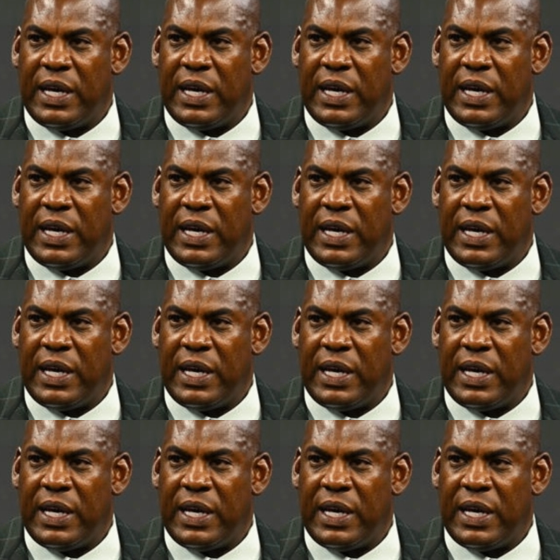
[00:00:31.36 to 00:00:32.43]

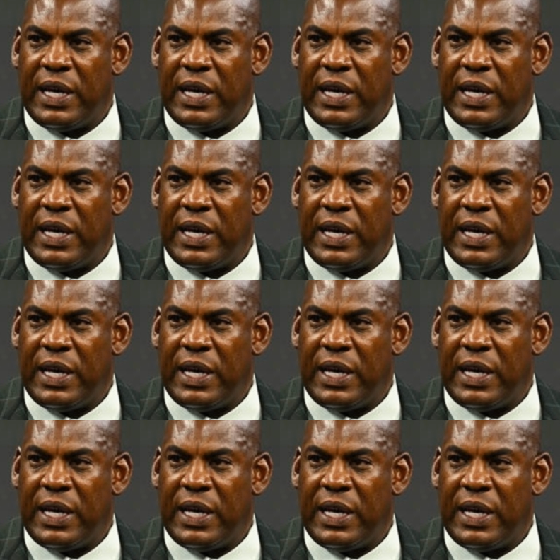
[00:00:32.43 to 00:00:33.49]

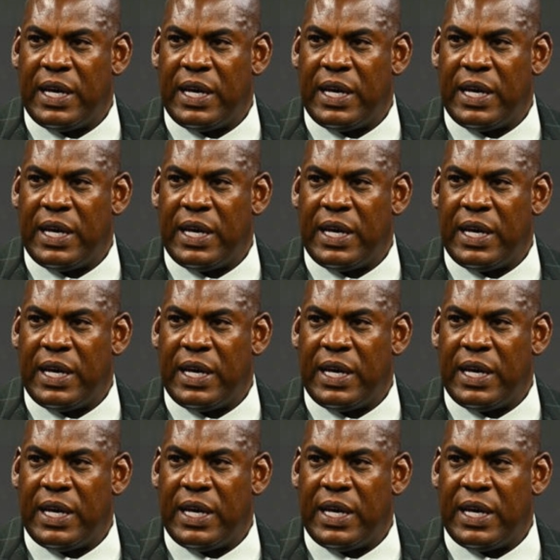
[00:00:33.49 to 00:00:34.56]

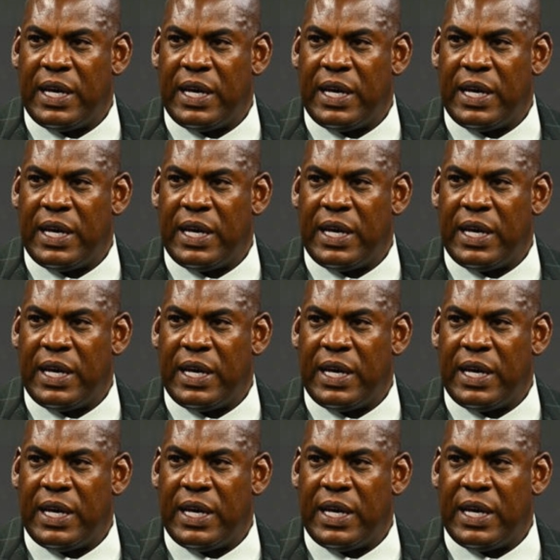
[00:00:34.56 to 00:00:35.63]

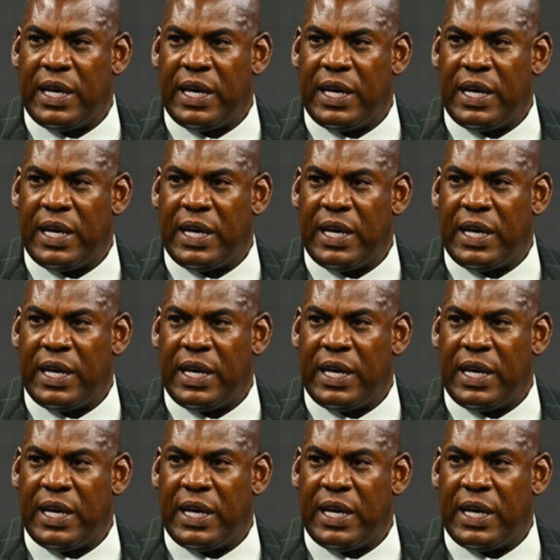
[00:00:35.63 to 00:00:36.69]

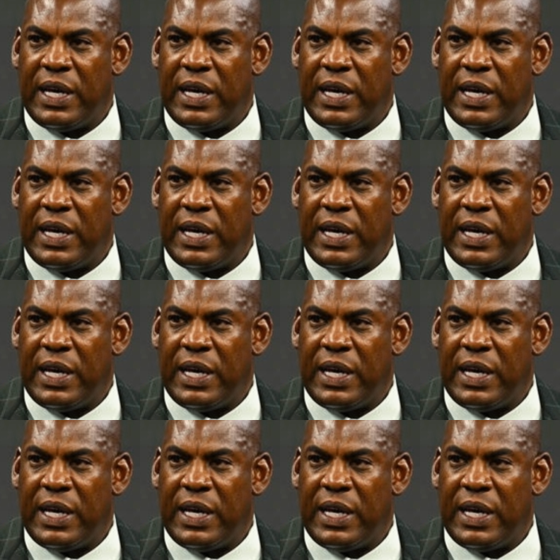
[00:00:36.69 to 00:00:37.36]
(no lip movement)